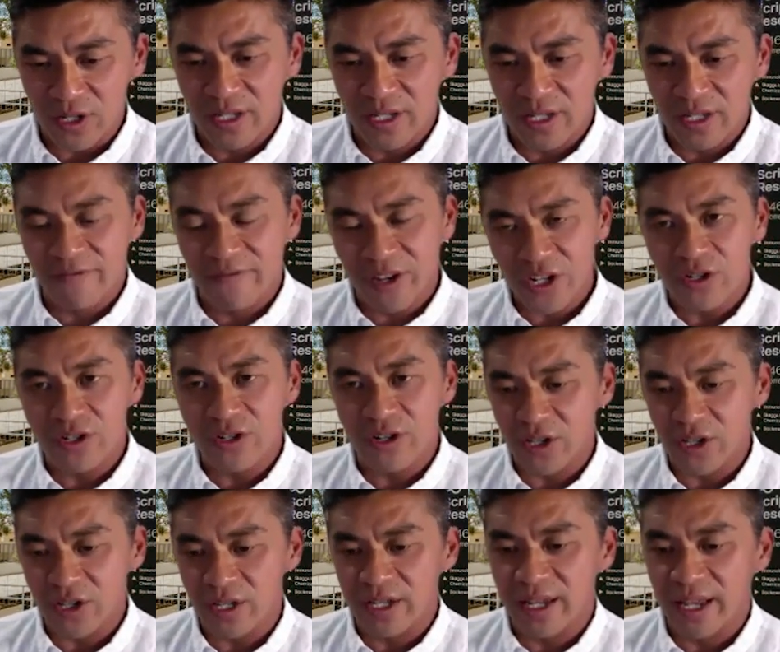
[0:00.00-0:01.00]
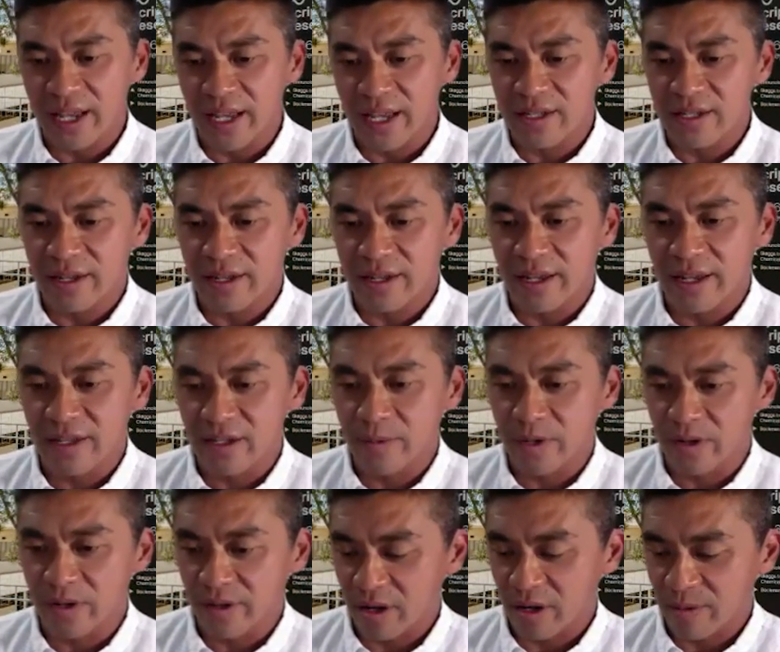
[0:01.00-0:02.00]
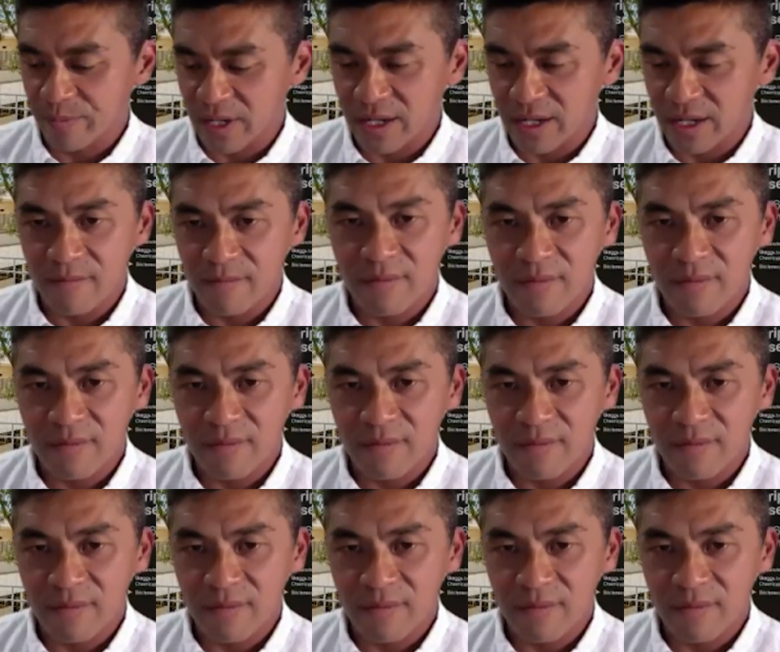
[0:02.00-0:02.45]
sufficient to actually enhance cancer immunotherapy?